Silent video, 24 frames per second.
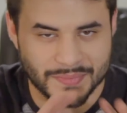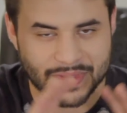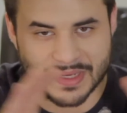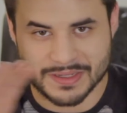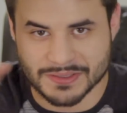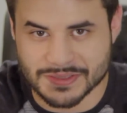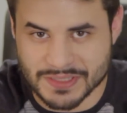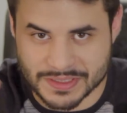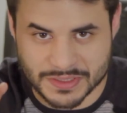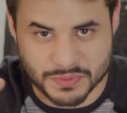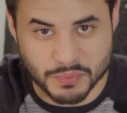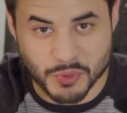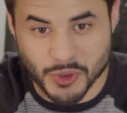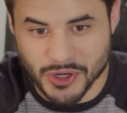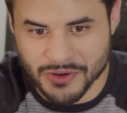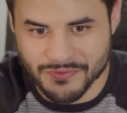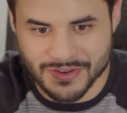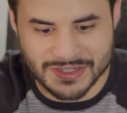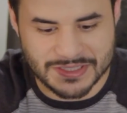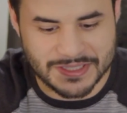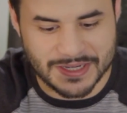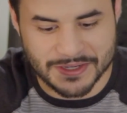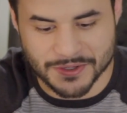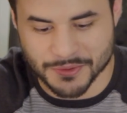that was as
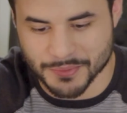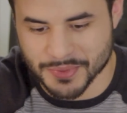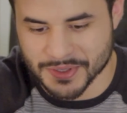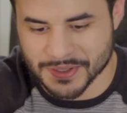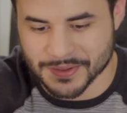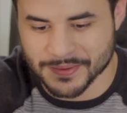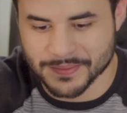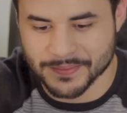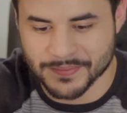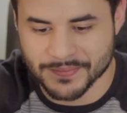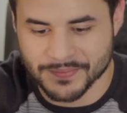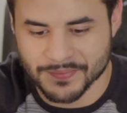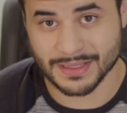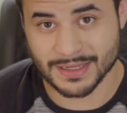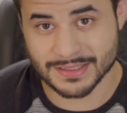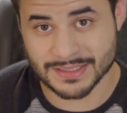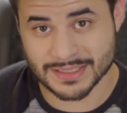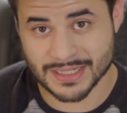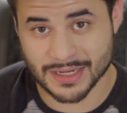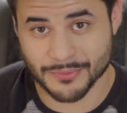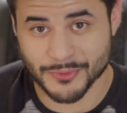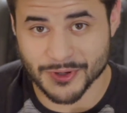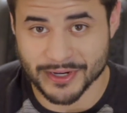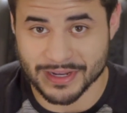brief as I could be.
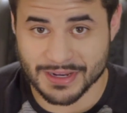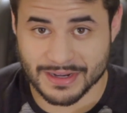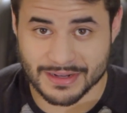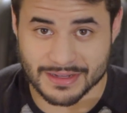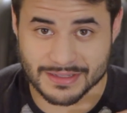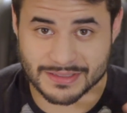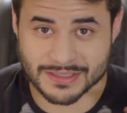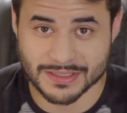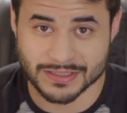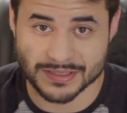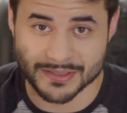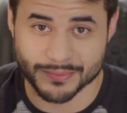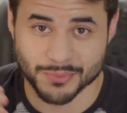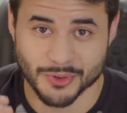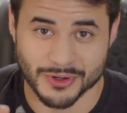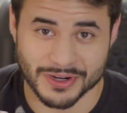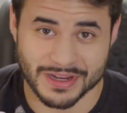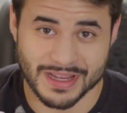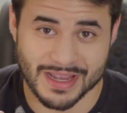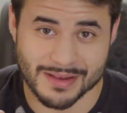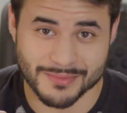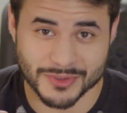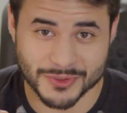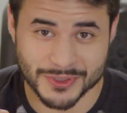Next time we're getting into some more
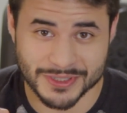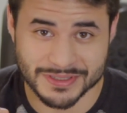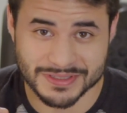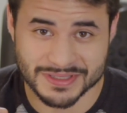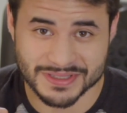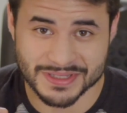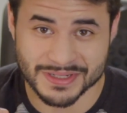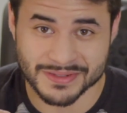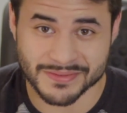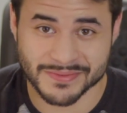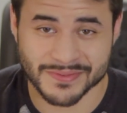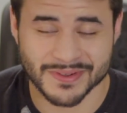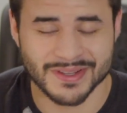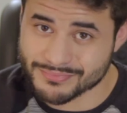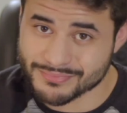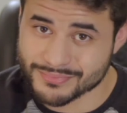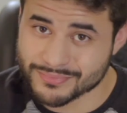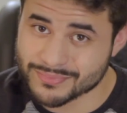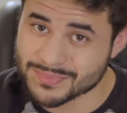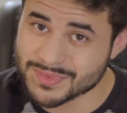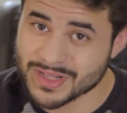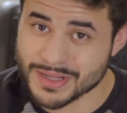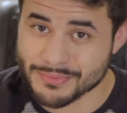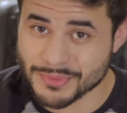hamstring stuff.
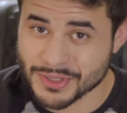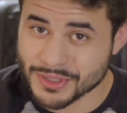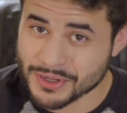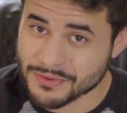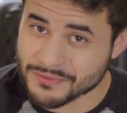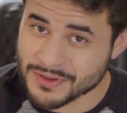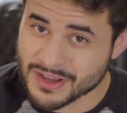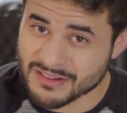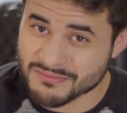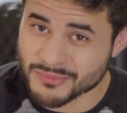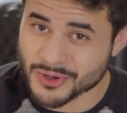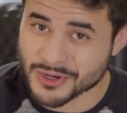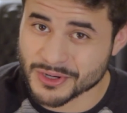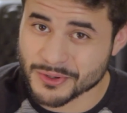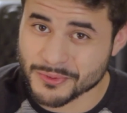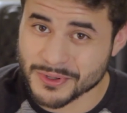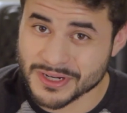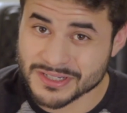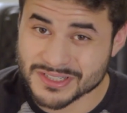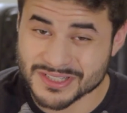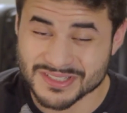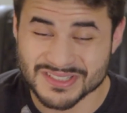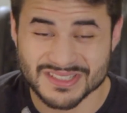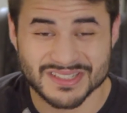Let me know if you have more
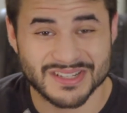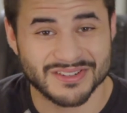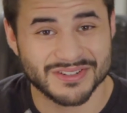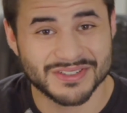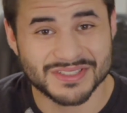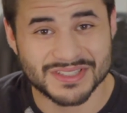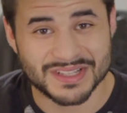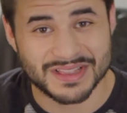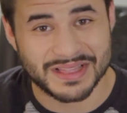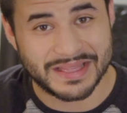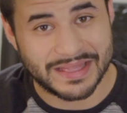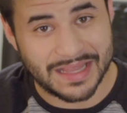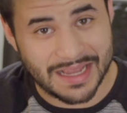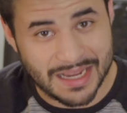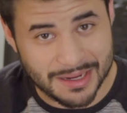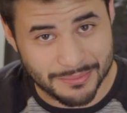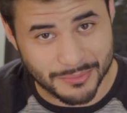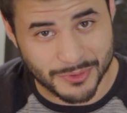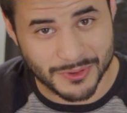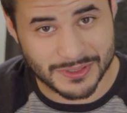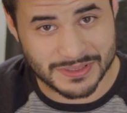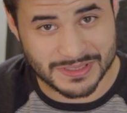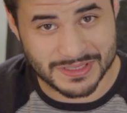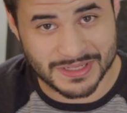questions. There is a
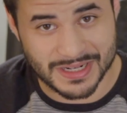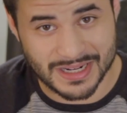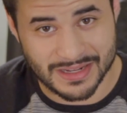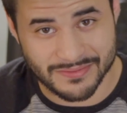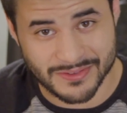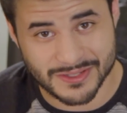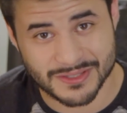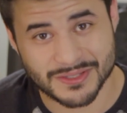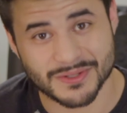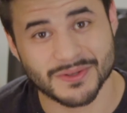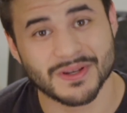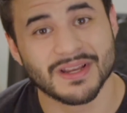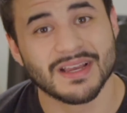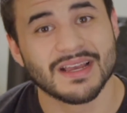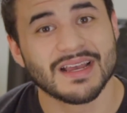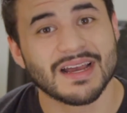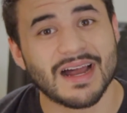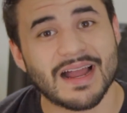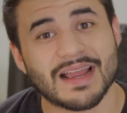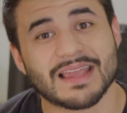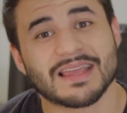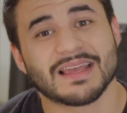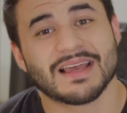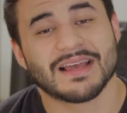lot more to dive into.
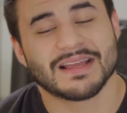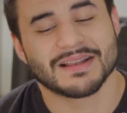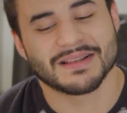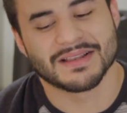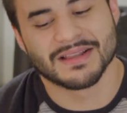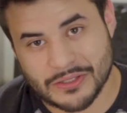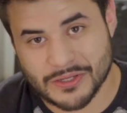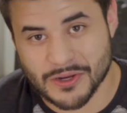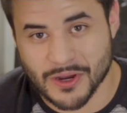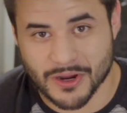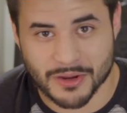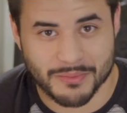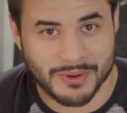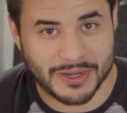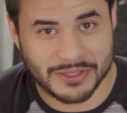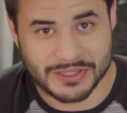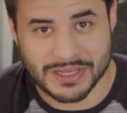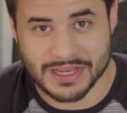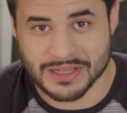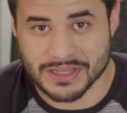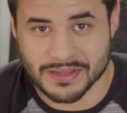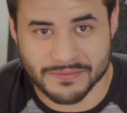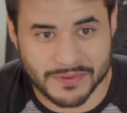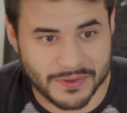I can talk about
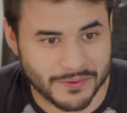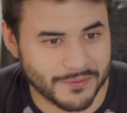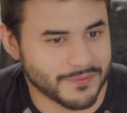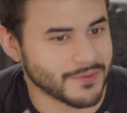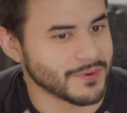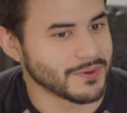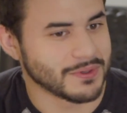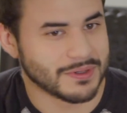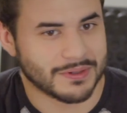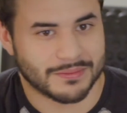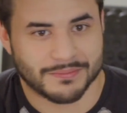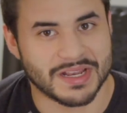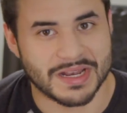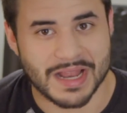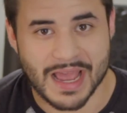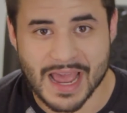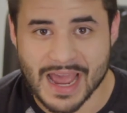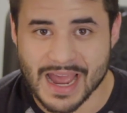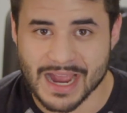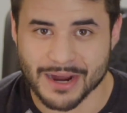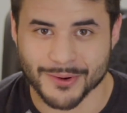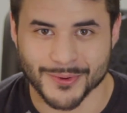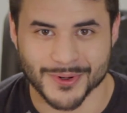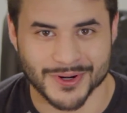deadlifting for, an
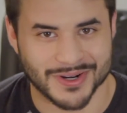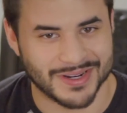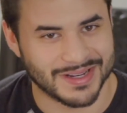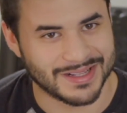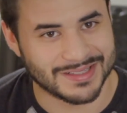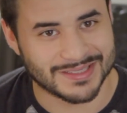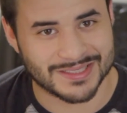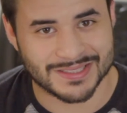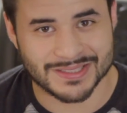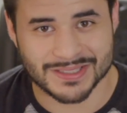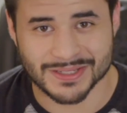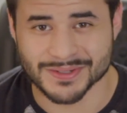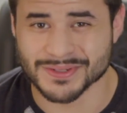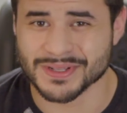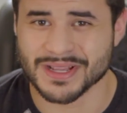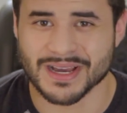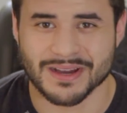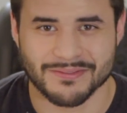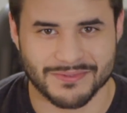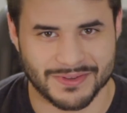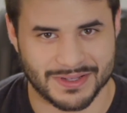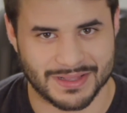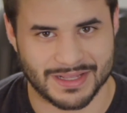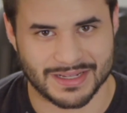hour and still
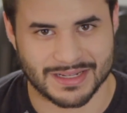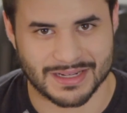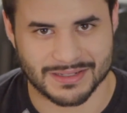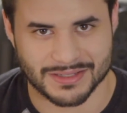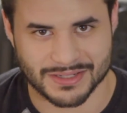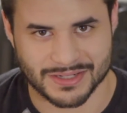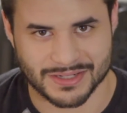not feel like I